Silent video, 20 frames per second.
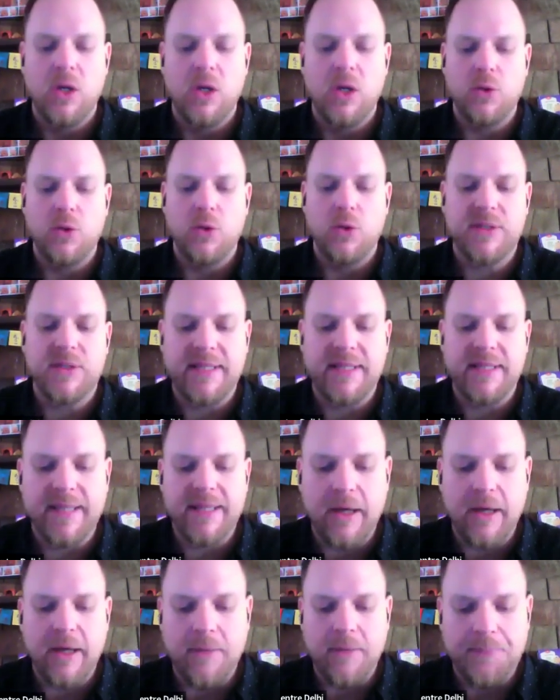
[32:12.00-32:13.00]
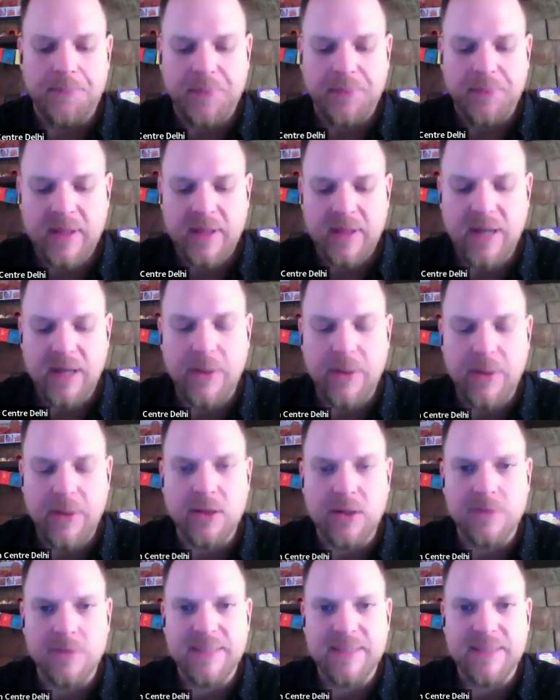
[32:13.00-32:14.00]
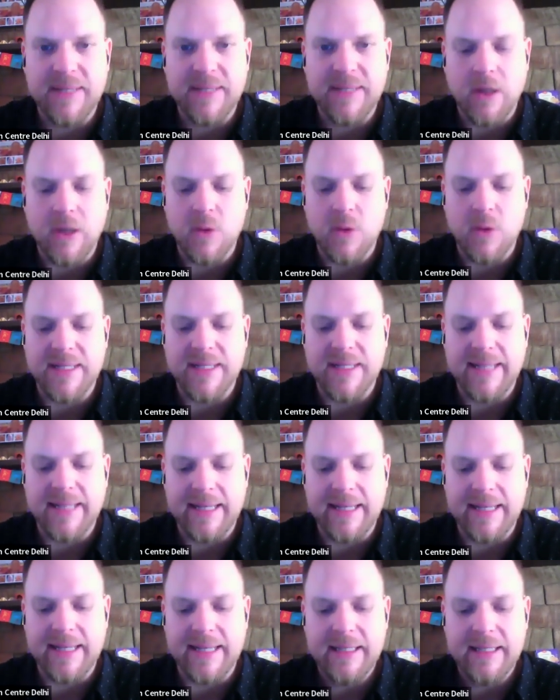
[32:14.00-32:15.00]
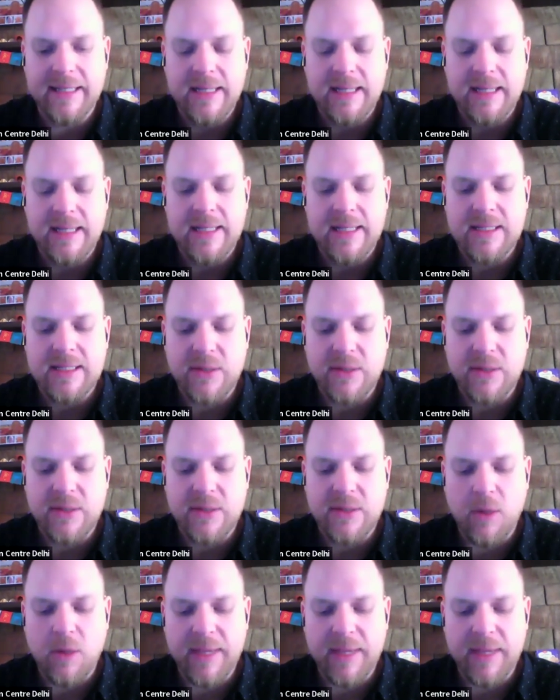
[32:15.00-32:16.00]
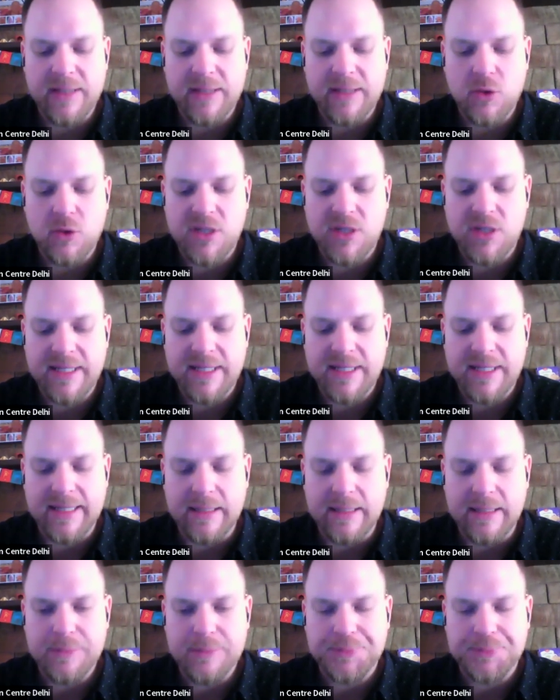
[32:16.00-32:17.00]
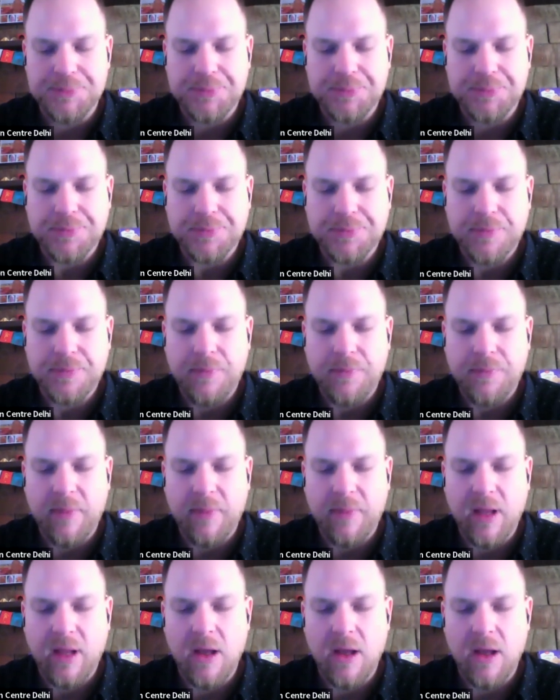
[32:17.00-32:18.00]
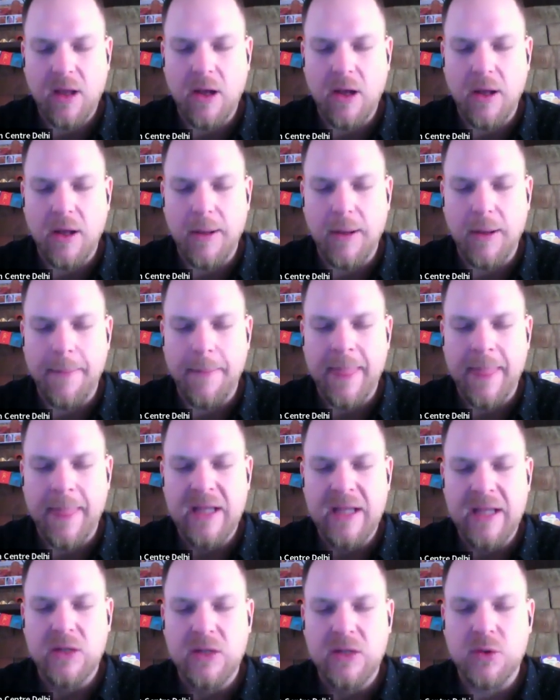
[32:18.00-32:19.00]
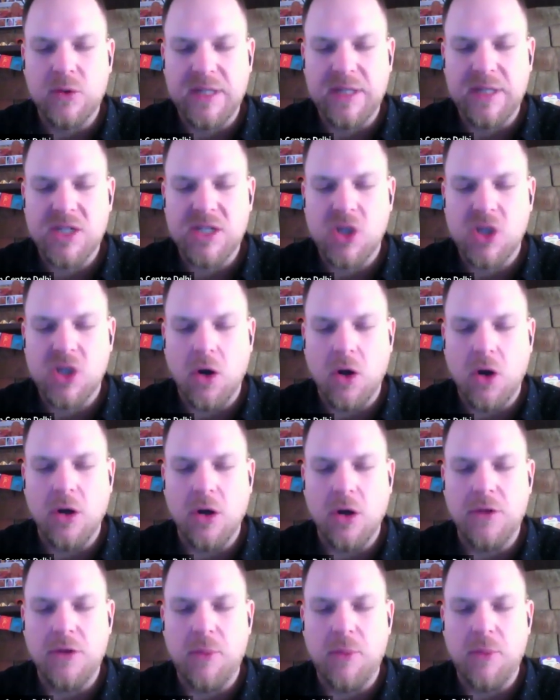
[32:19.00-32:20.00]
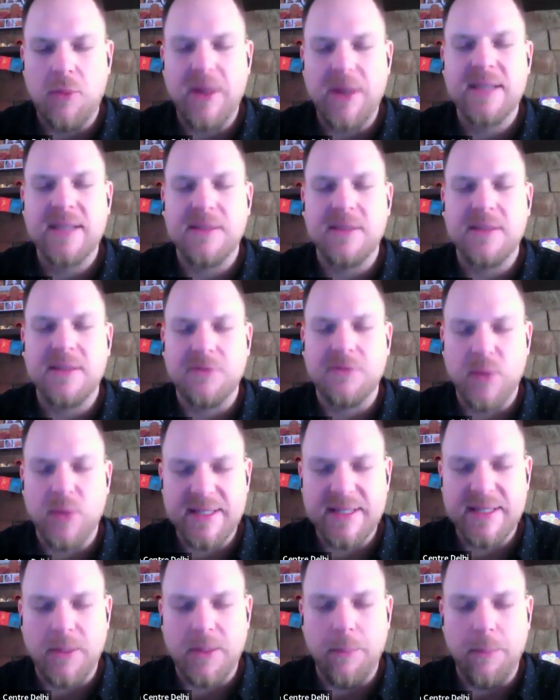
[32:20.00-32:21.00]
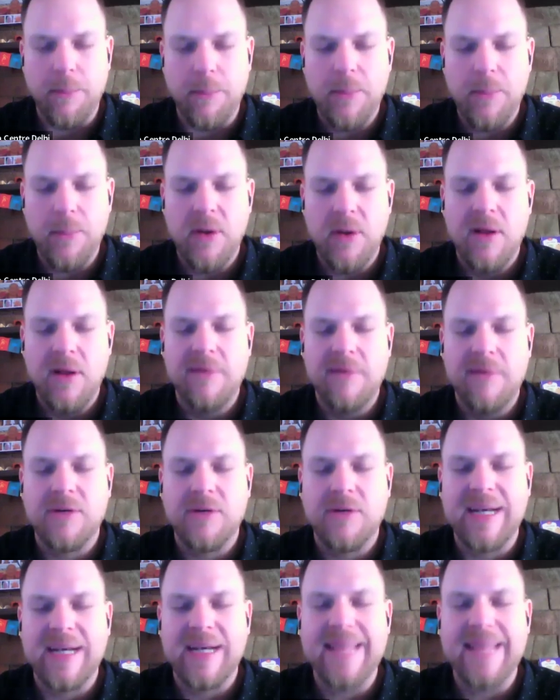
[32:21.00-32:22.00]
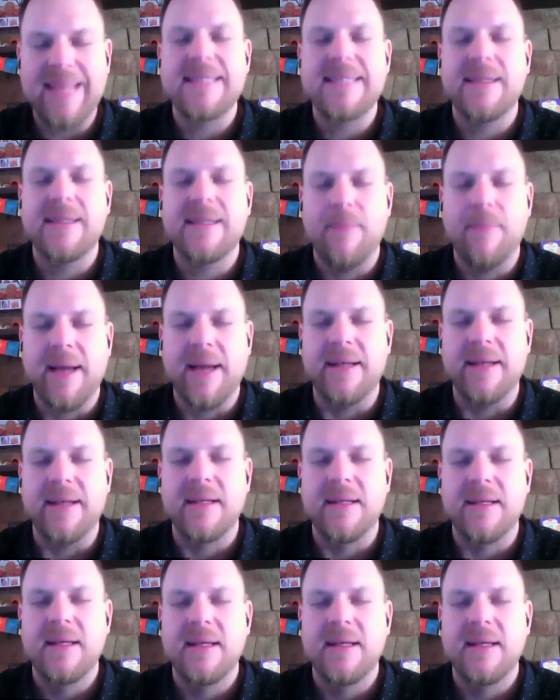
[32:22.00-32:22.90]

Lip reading: who is the director of Tibet House in Delhi. So he's coming at Tushita to teach on the practice of wisdom for cleansing the mind.